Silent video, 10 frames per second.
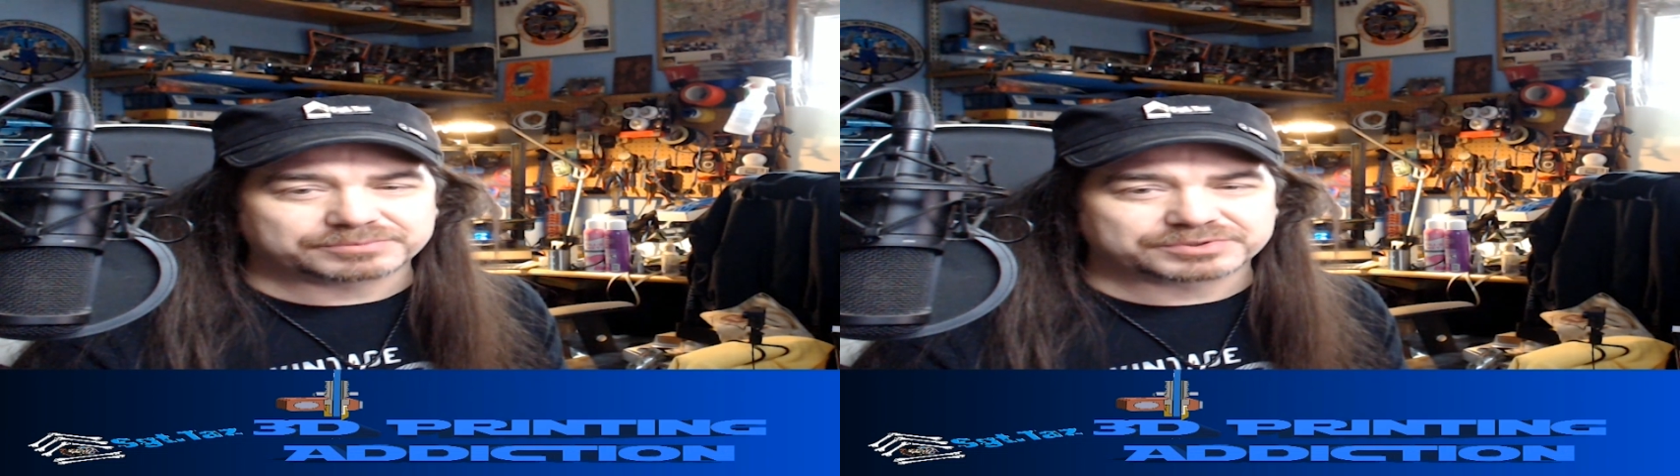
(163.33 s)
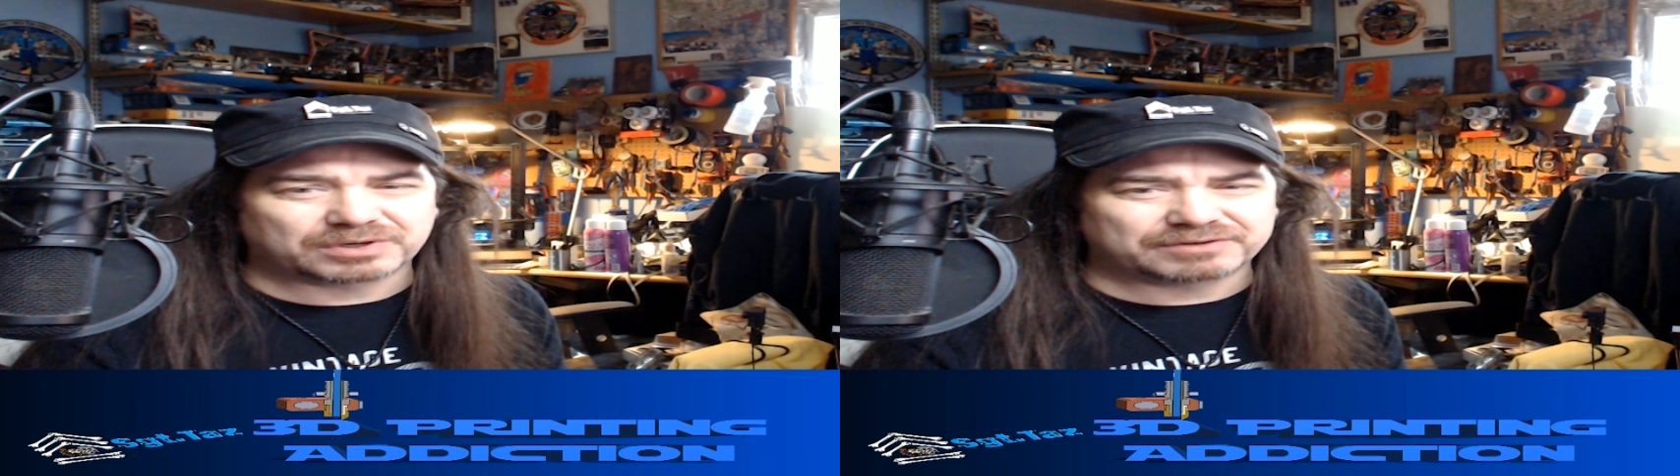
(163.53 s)

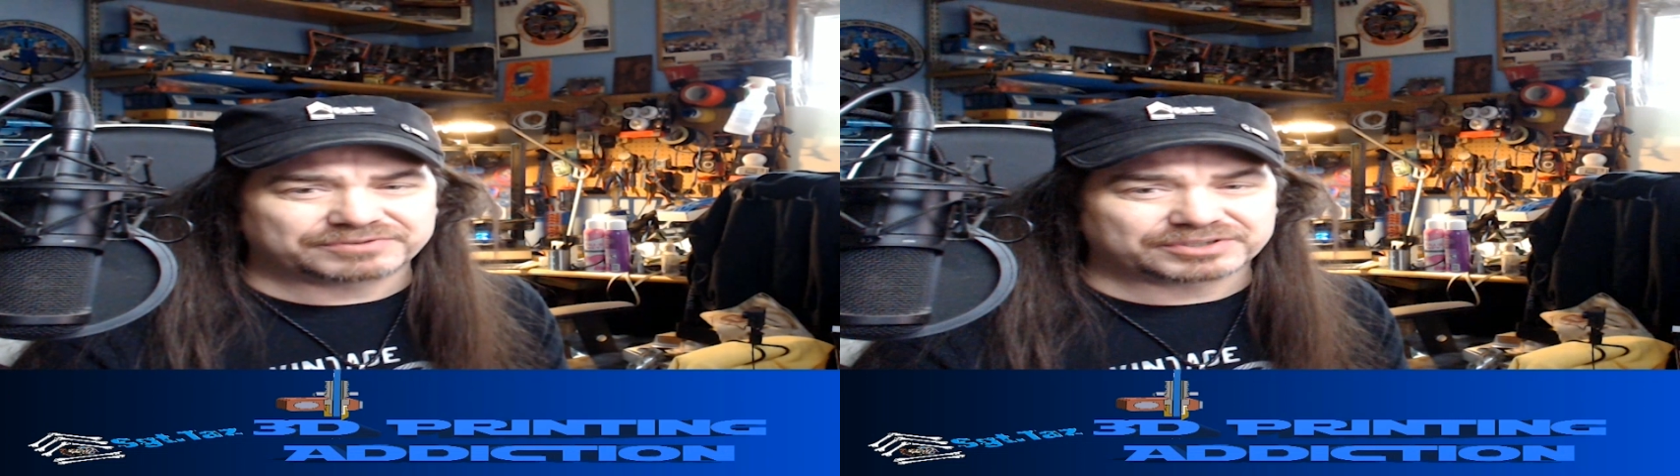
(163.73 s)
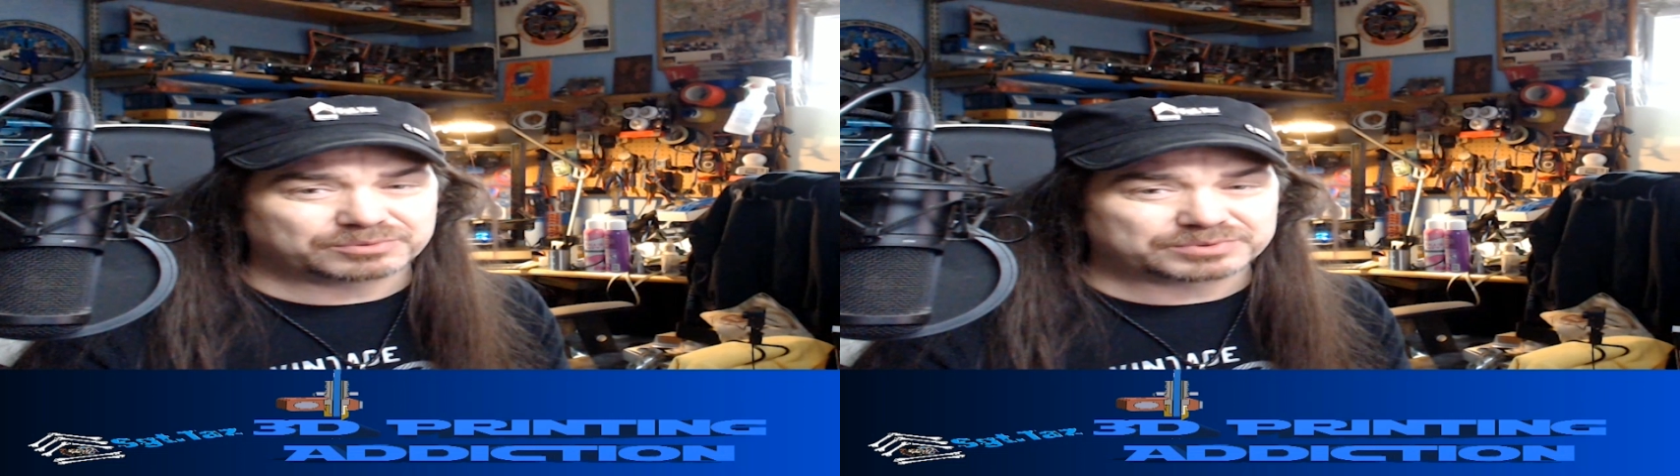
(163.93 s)
So I
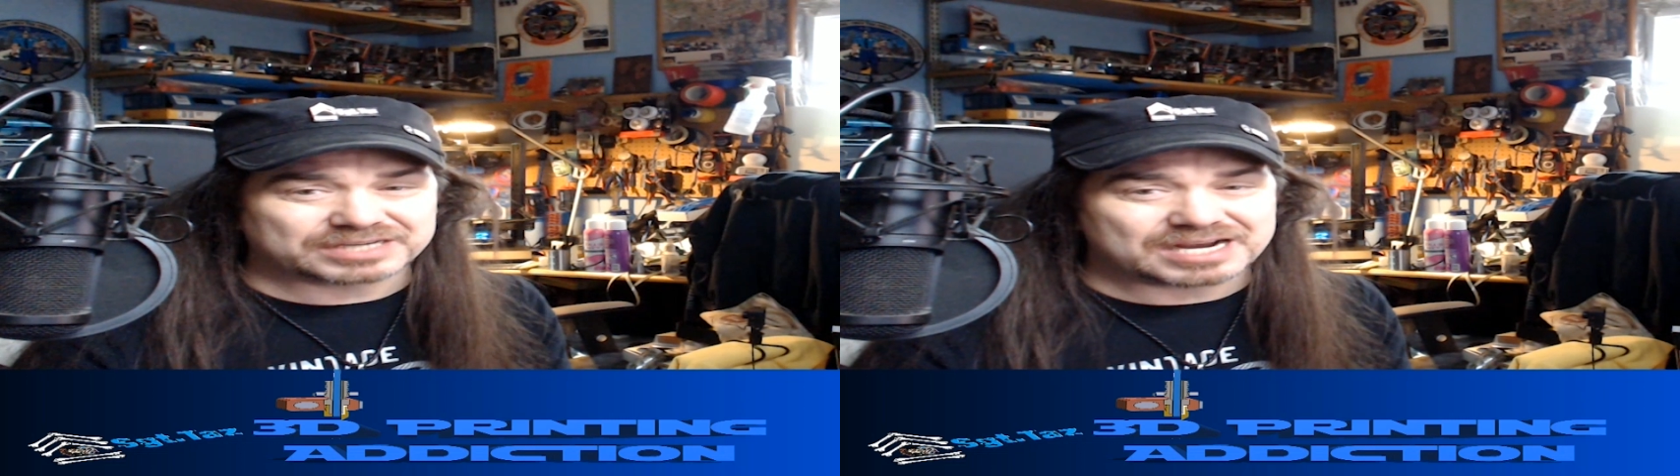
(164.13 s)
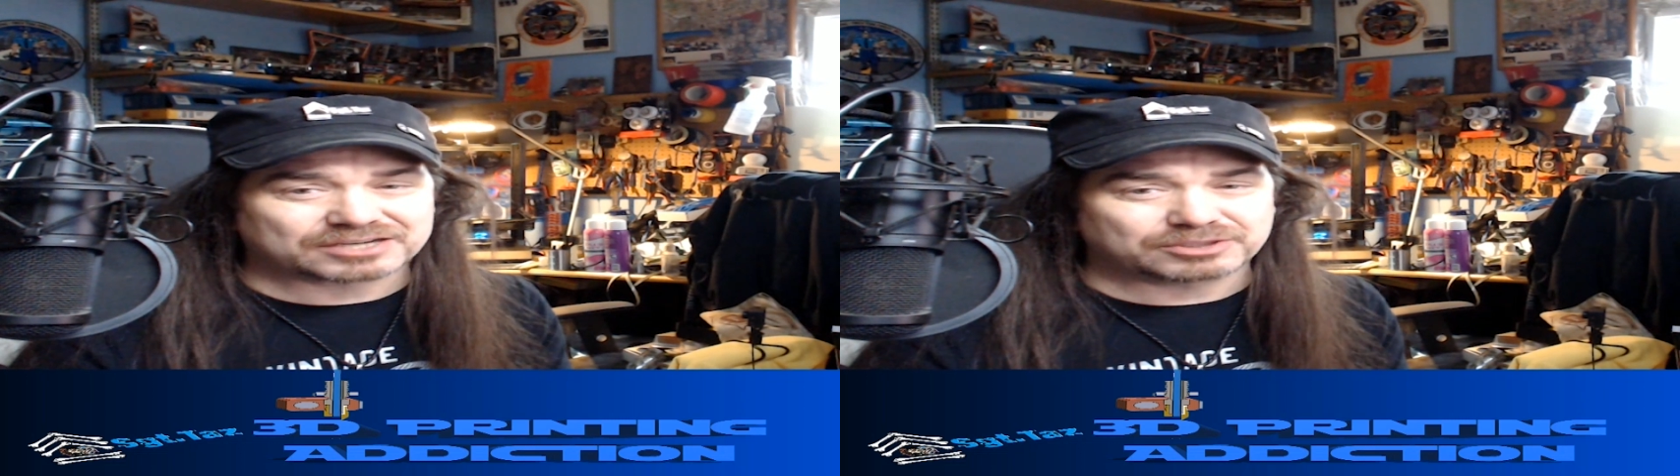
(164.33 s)
figured it was an
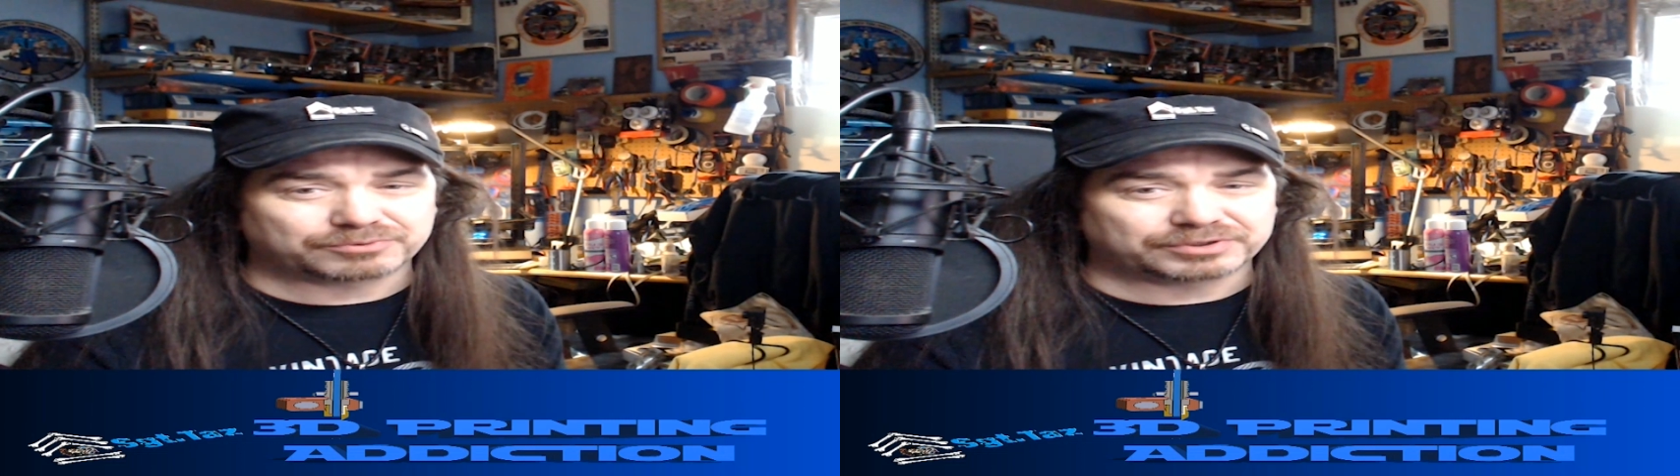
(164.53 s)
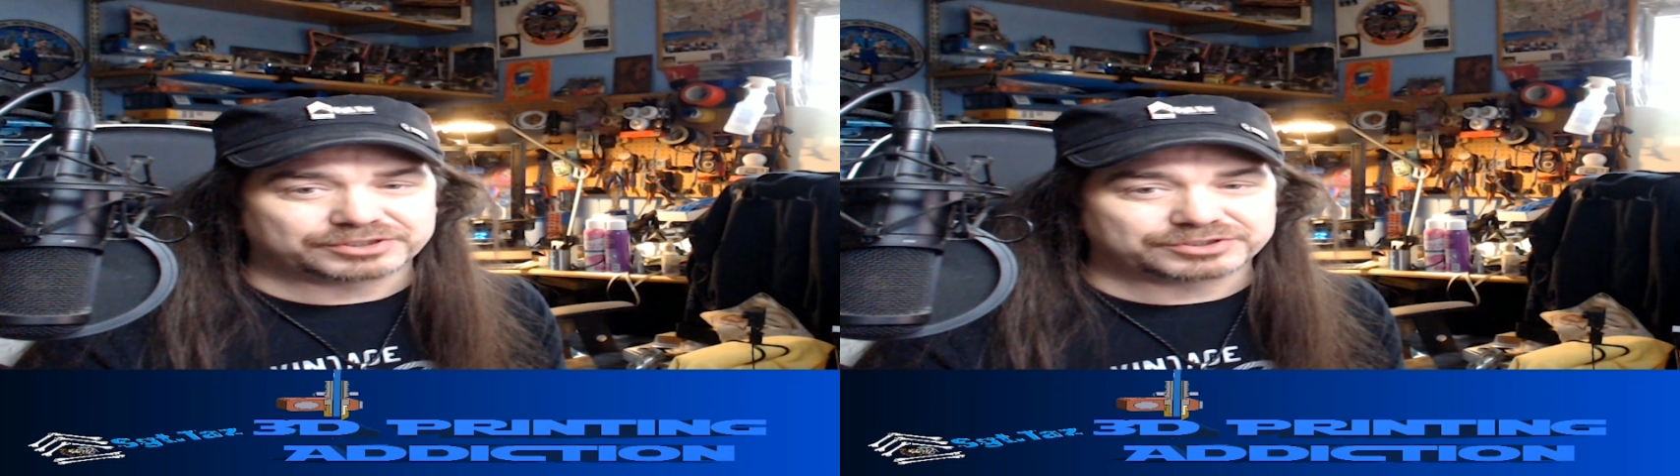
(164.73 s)

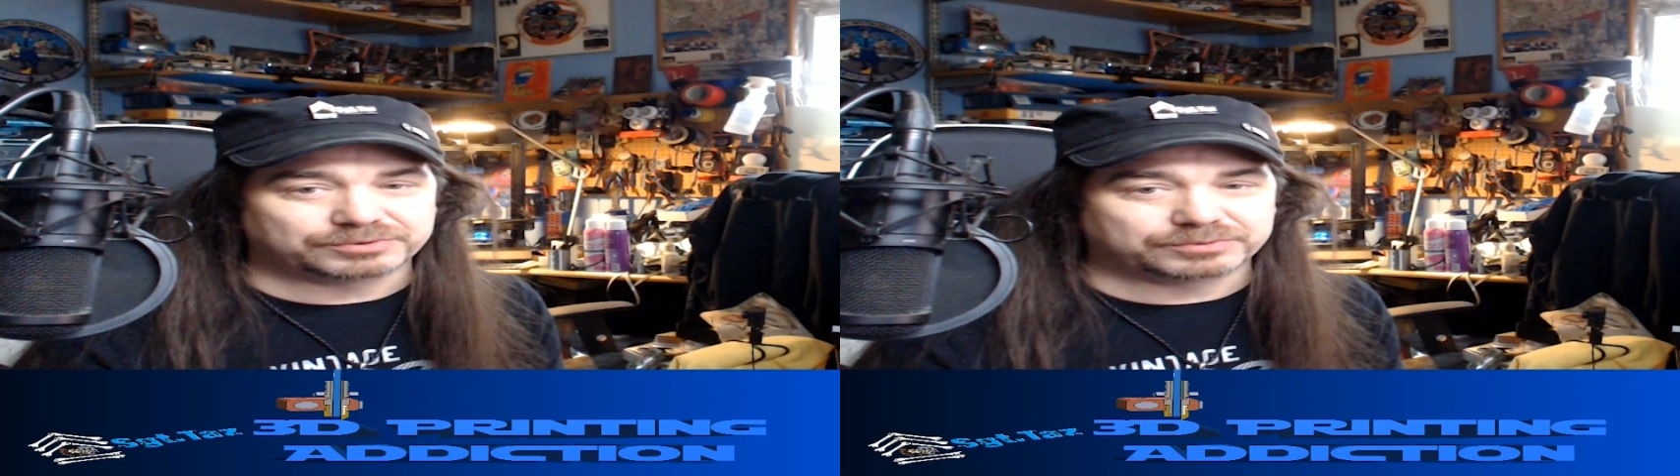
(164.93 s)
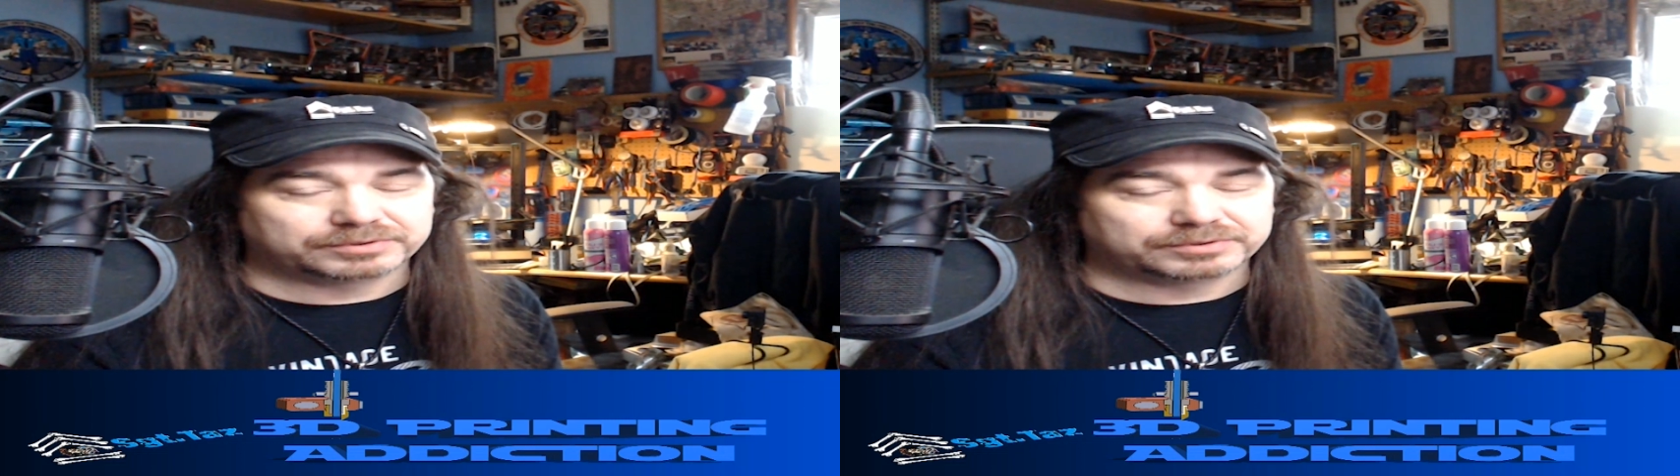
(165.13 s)
OctoPrint issue.